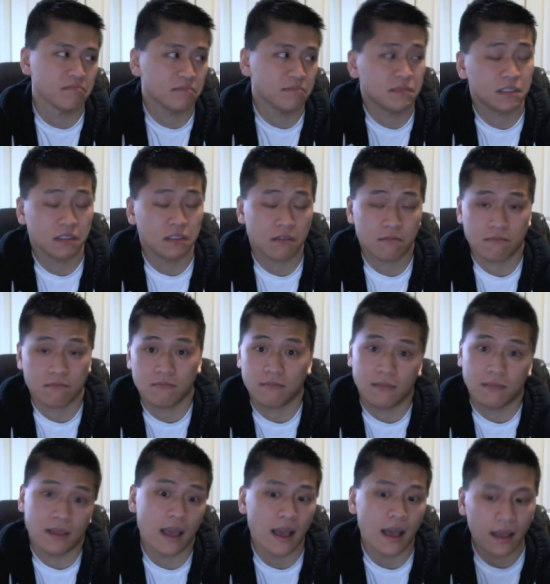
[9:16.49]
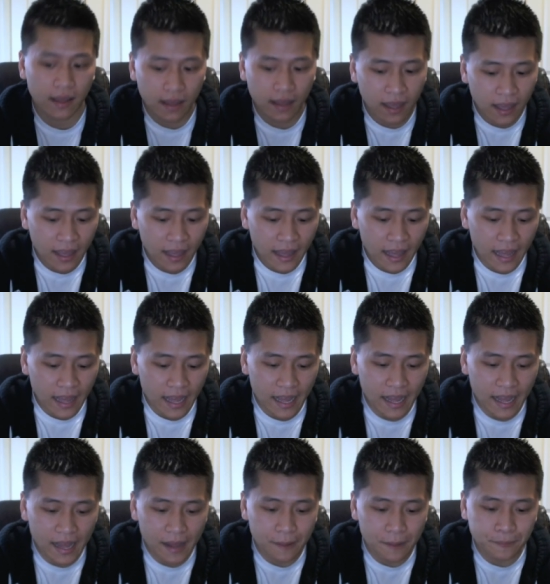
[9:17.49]
So yeah,
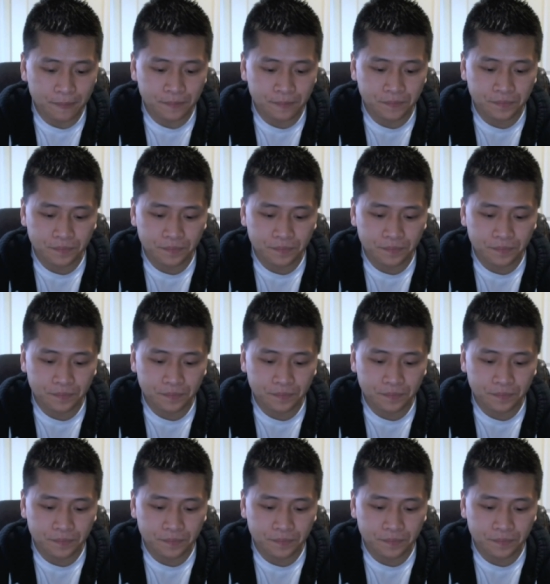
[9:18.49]
um,